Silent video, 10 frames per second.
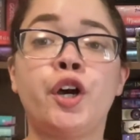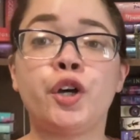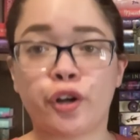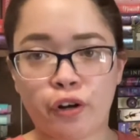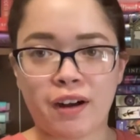
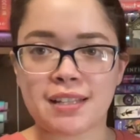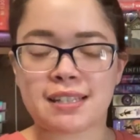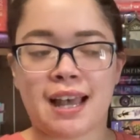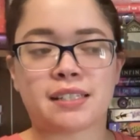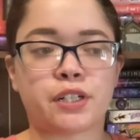crest
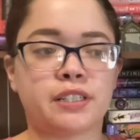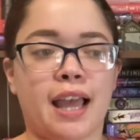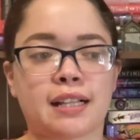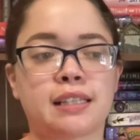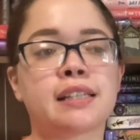as her
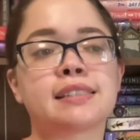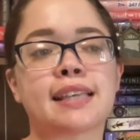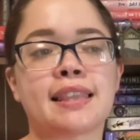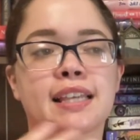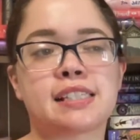necklace
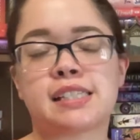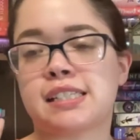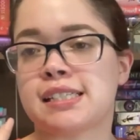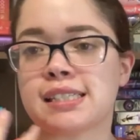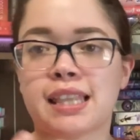and this
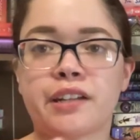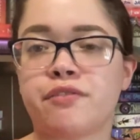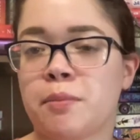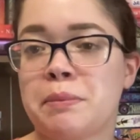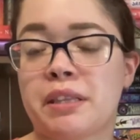just letter from
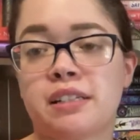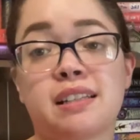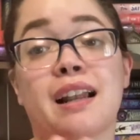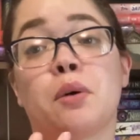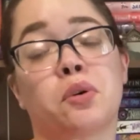her mother saying
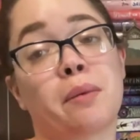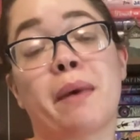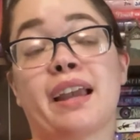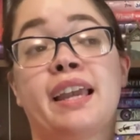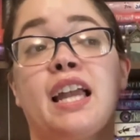i will come
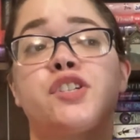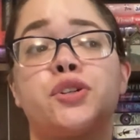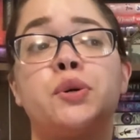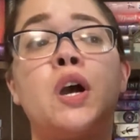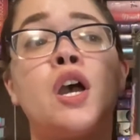back and get you